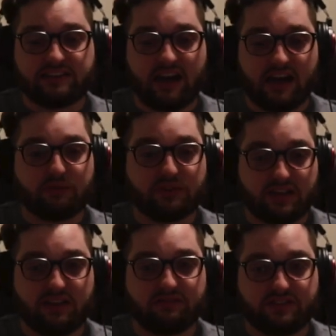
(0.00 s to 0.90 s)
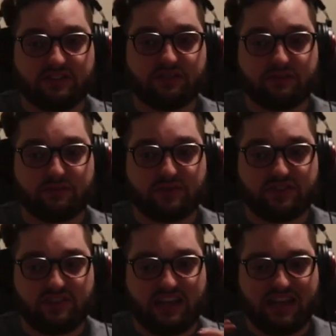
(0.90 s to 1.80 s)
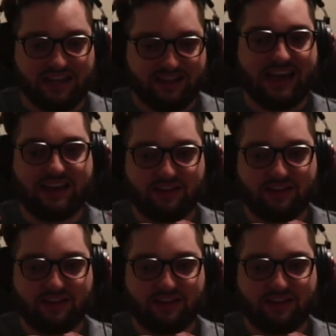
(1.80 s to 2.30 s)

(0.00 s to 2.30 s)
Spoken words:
I would love to see that